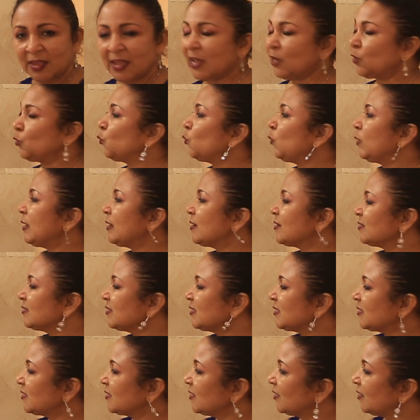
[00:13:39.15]
And we can
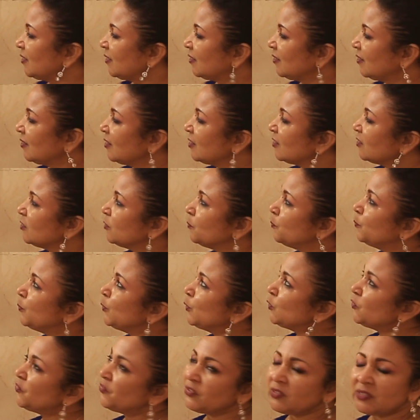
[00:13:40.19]
see the
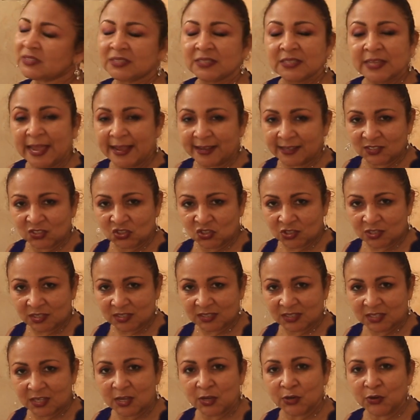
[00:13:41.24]
beautiful
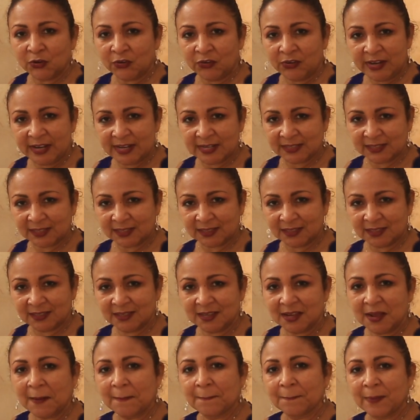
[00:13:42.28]
textures created
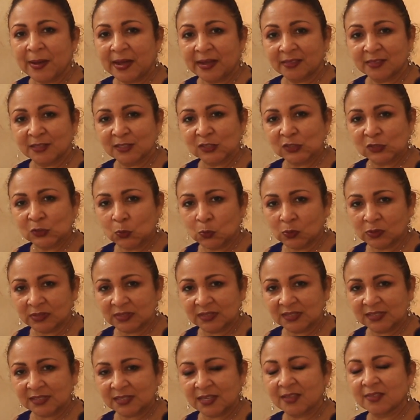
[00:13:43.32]
by the
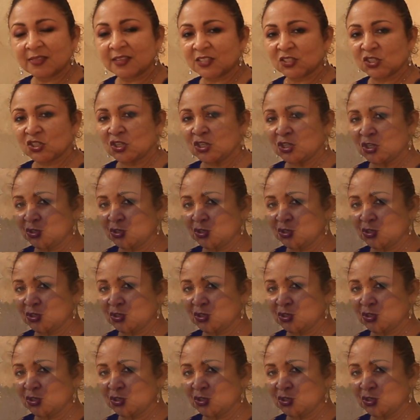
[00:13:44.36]
salts that she